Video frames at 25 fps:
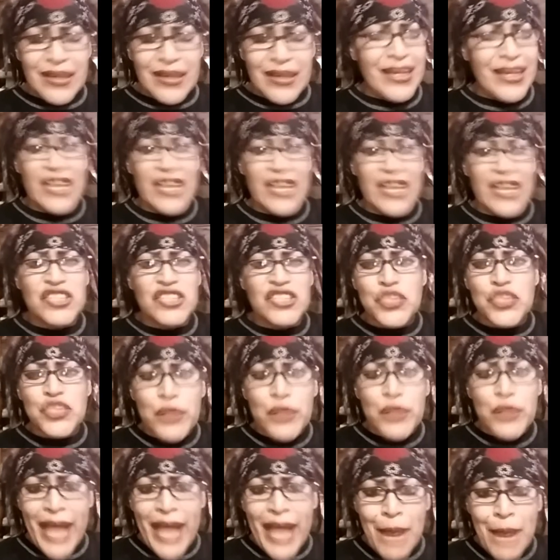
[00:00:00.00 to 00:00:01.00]
It just
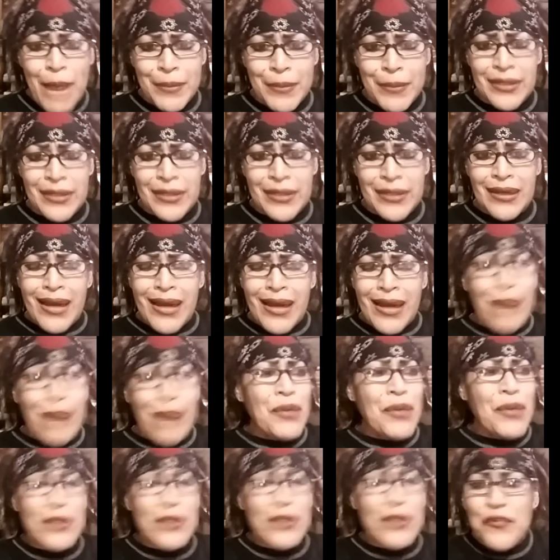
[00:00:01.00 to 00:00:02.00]
wouldn't happen. I'm
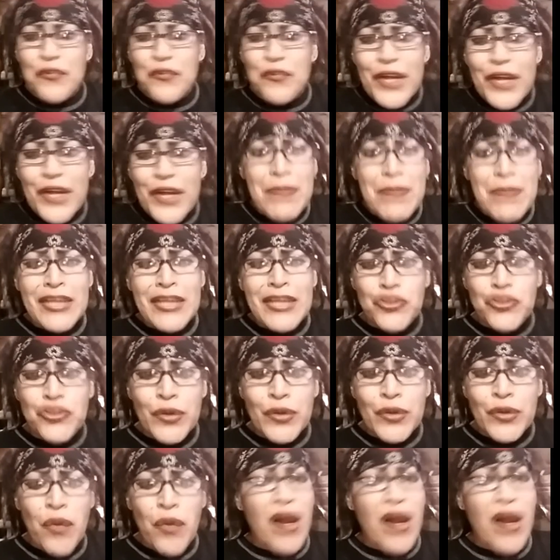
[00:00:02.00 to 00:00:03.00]
like, what the fuck am I
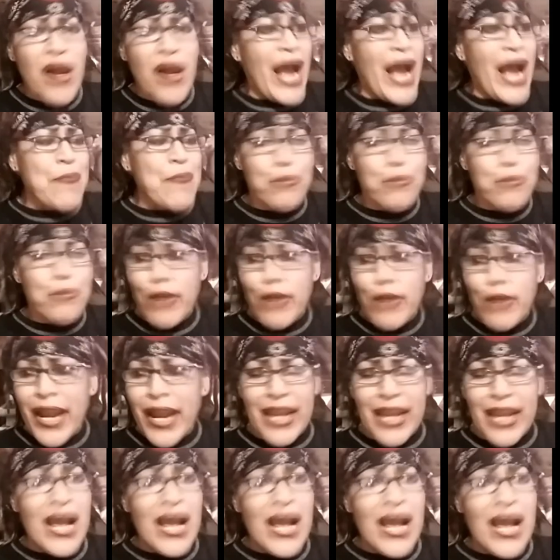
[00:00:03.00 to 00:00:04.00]
doing wrong? I
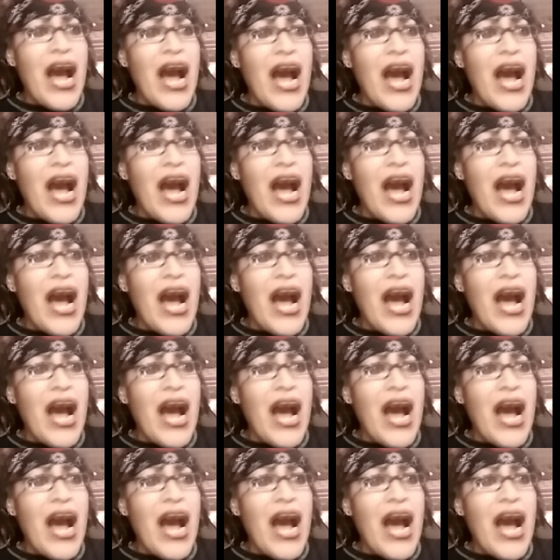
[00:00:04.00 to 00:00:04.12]
pray.